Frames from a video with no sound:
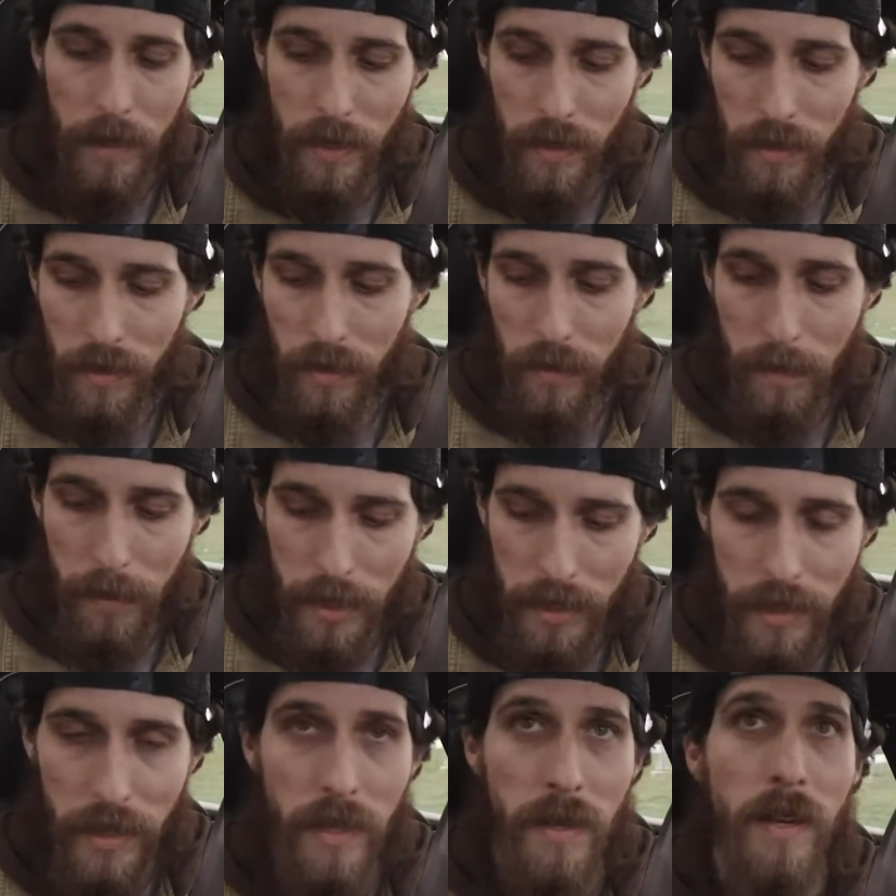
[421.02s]
here, the little
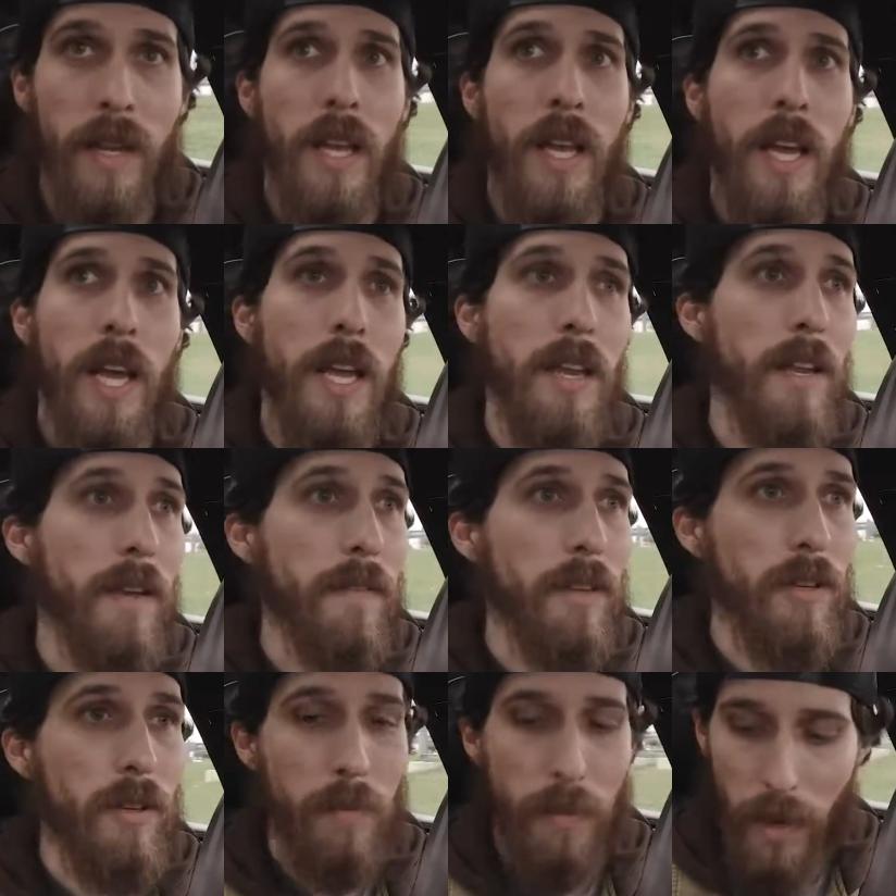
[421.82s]
button there. And you have
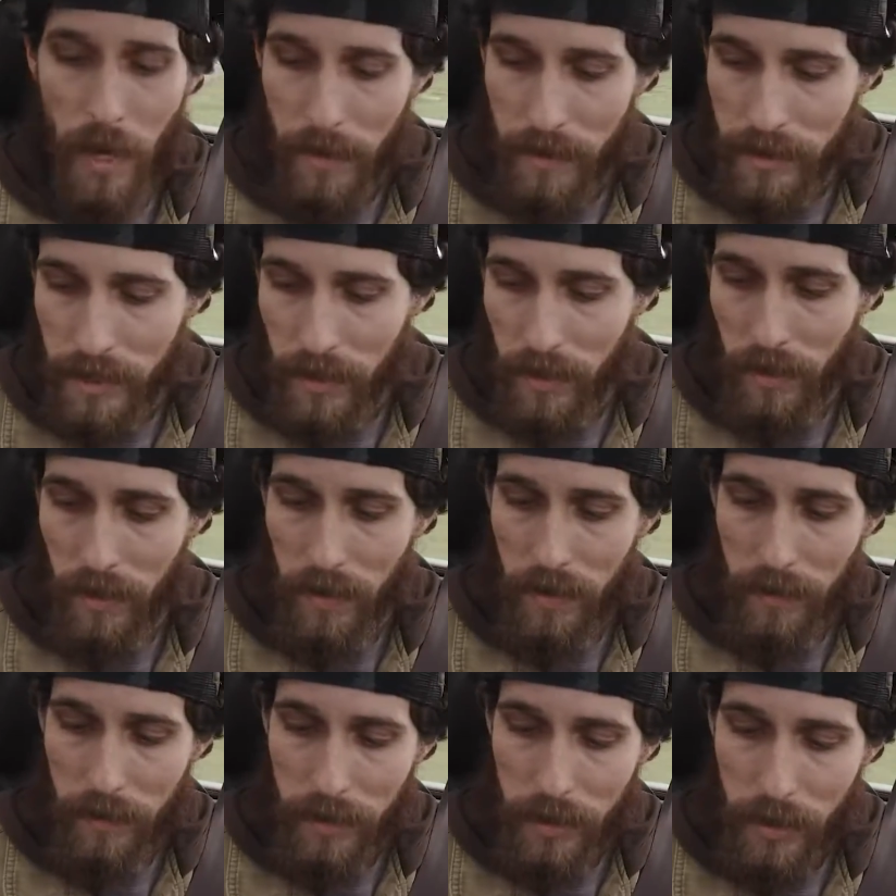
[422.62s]
a little privacy
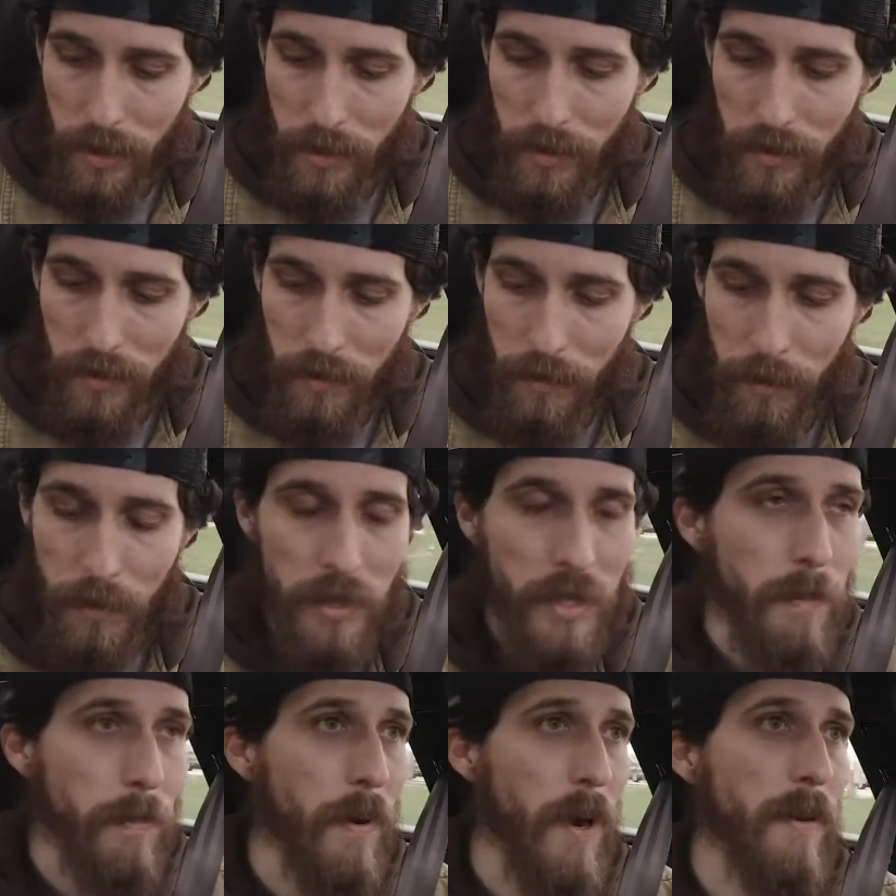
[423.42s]
curtain too. If you
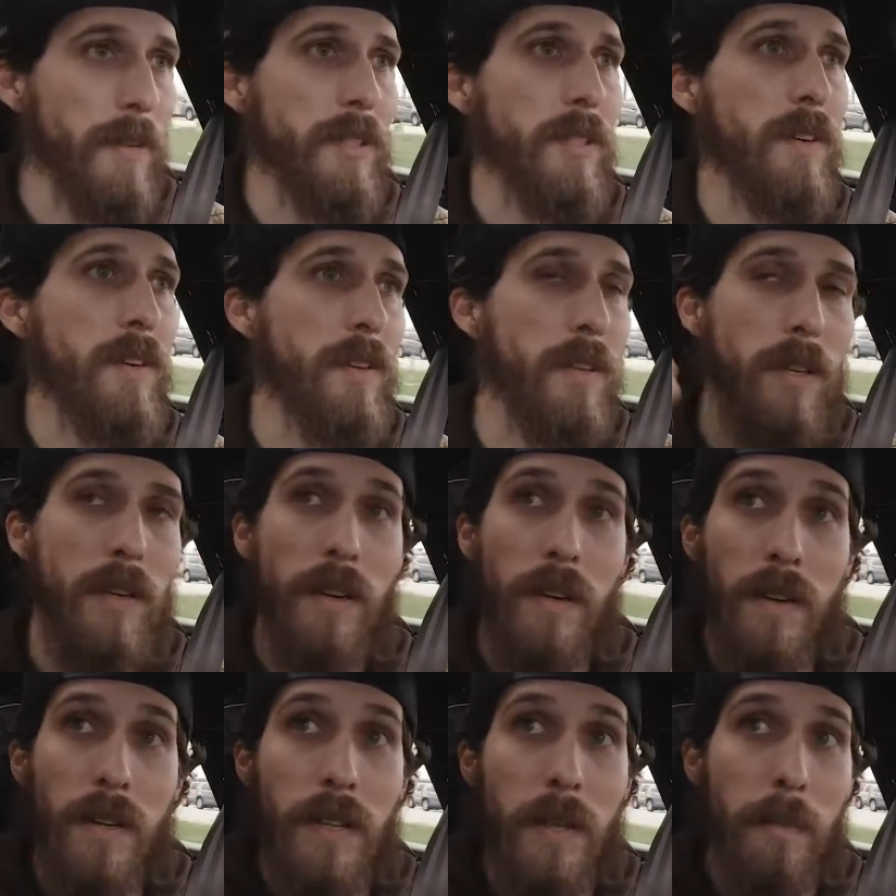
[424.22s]
push the privacy curtain, the
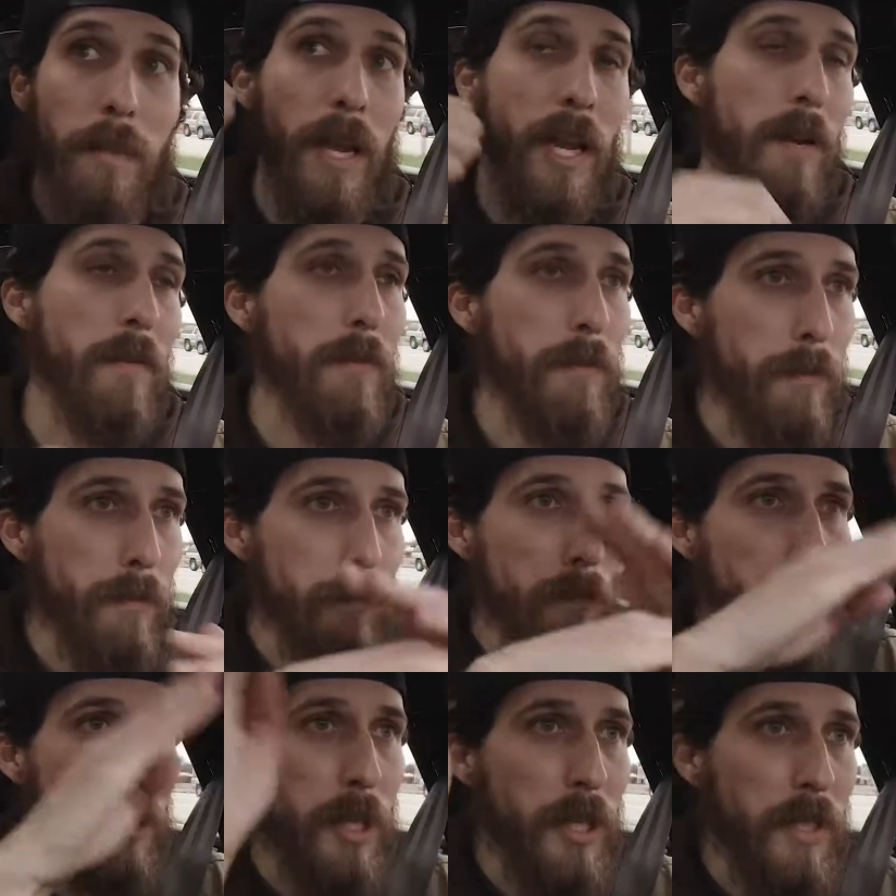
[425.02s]
curtain in the back,
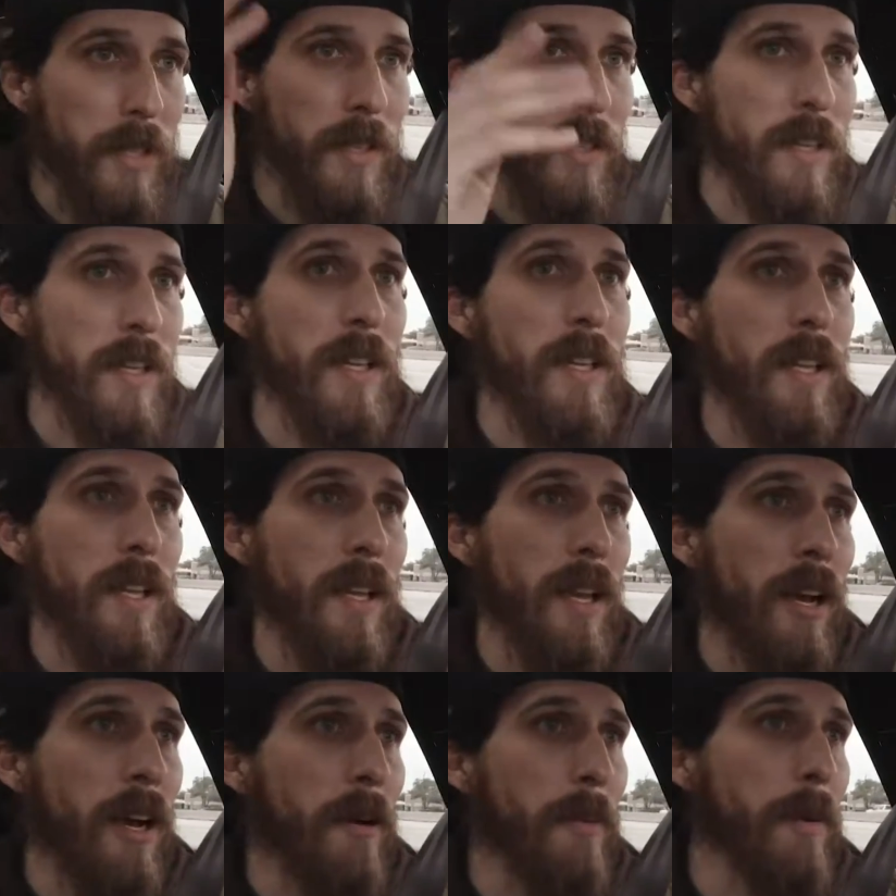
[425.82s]

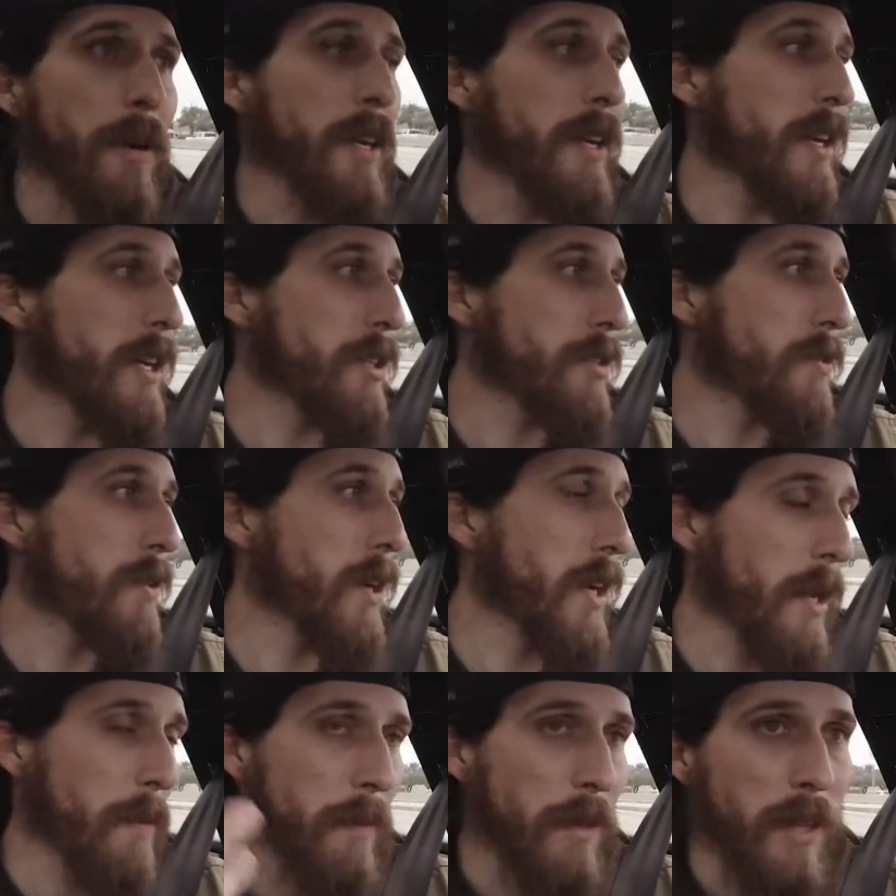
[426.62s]
pretty nice
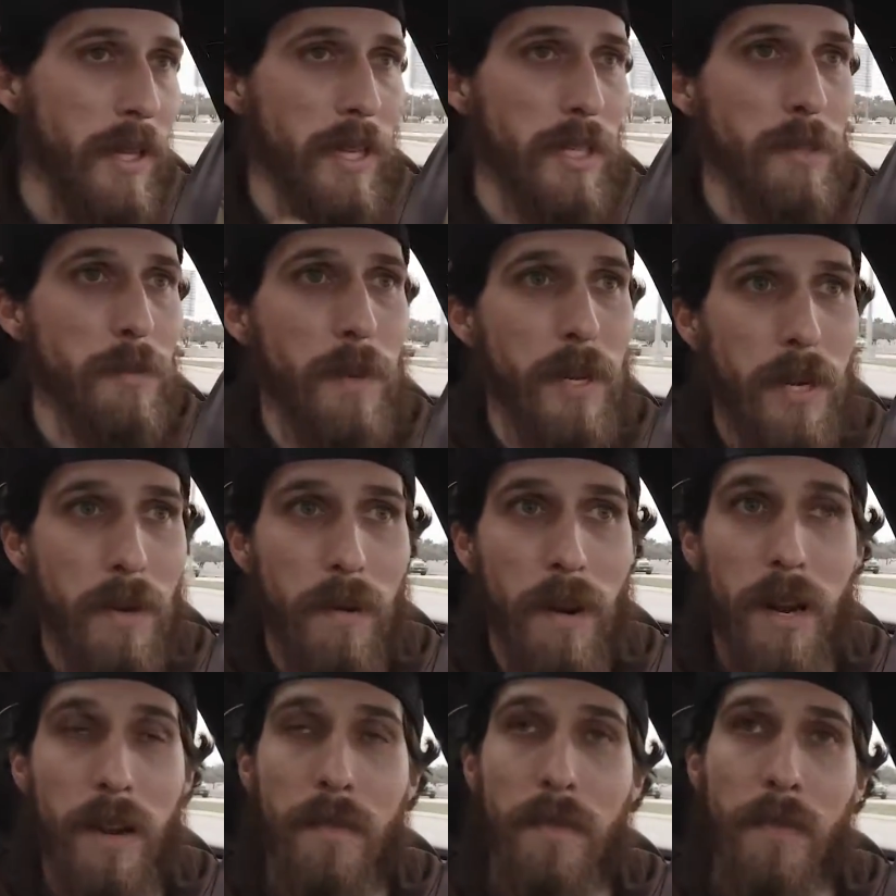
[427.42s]
trick. I mean, that's been
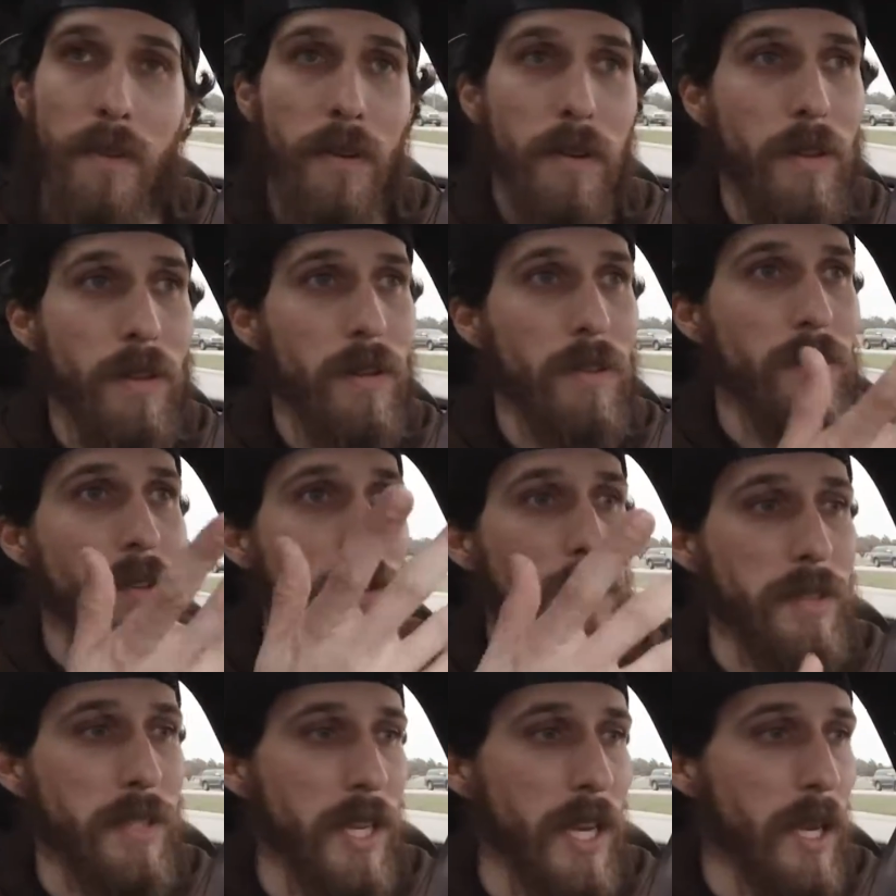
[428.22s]
around for a
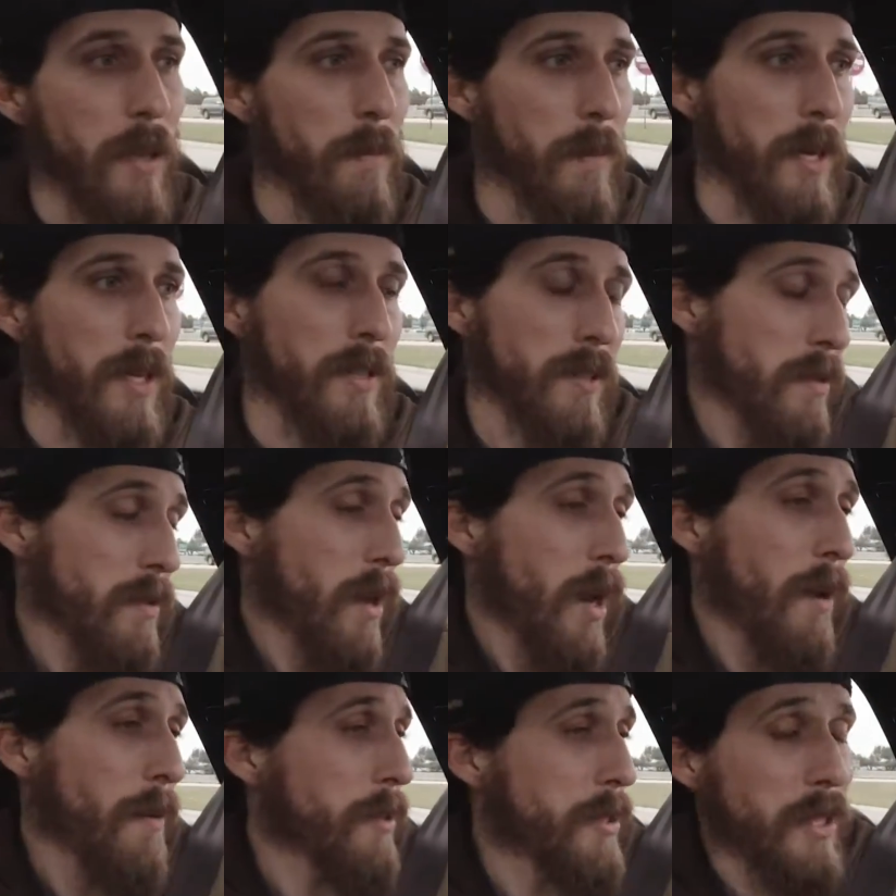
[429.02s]
long time, but it's
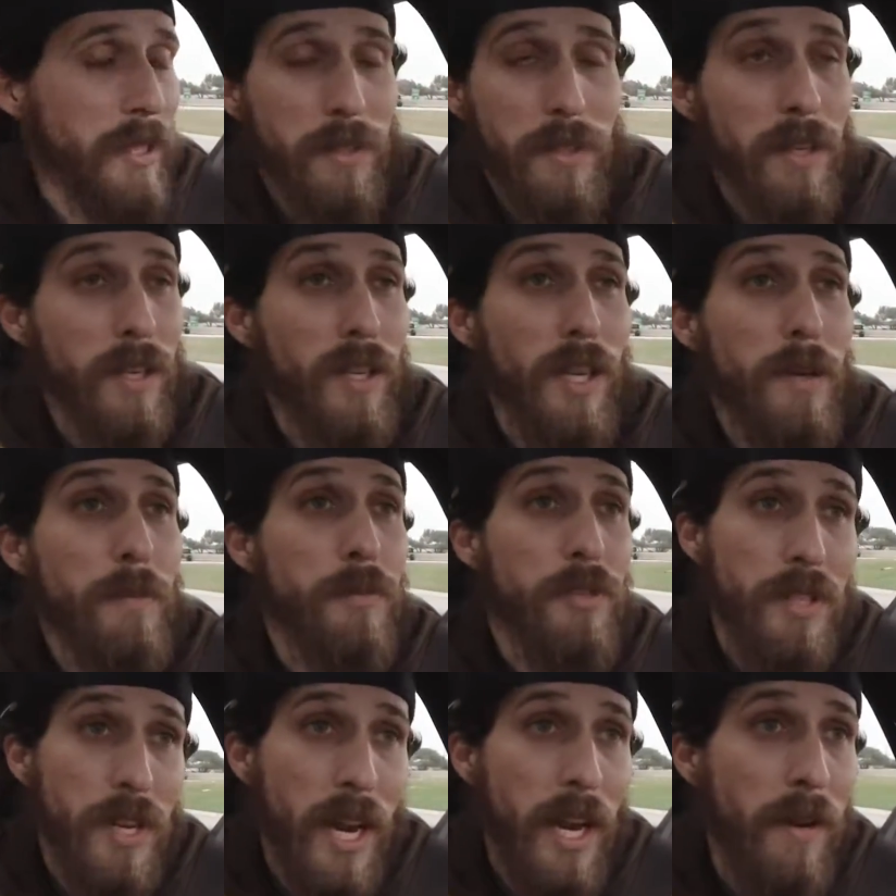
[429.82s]
gonna come
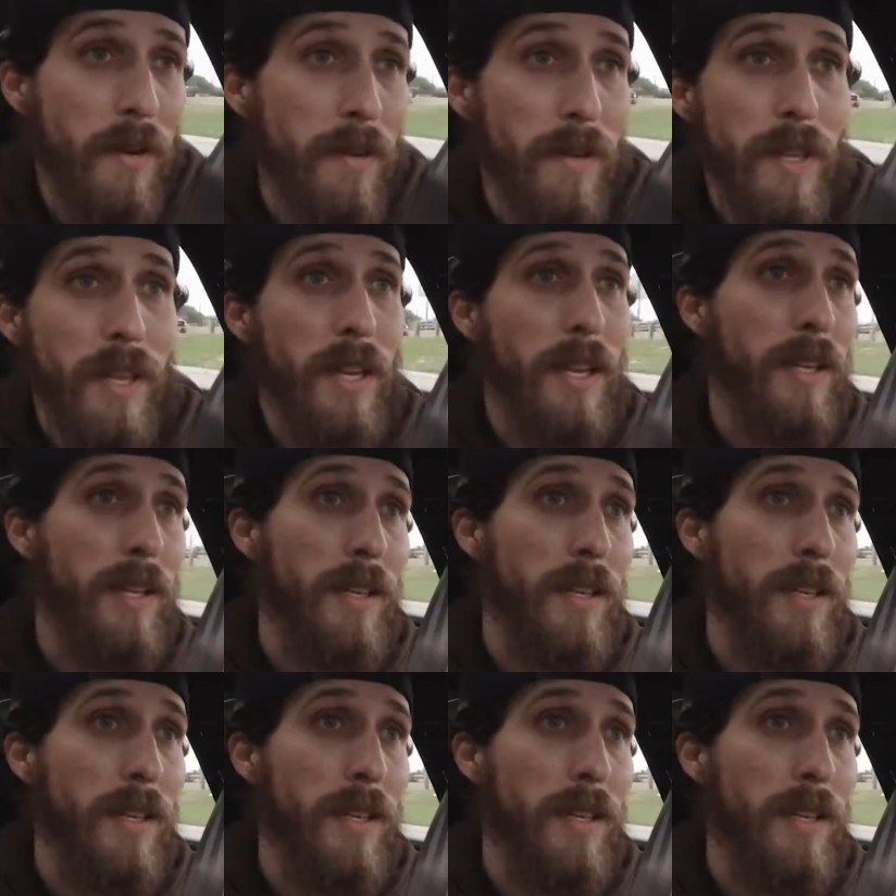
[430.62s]
standard in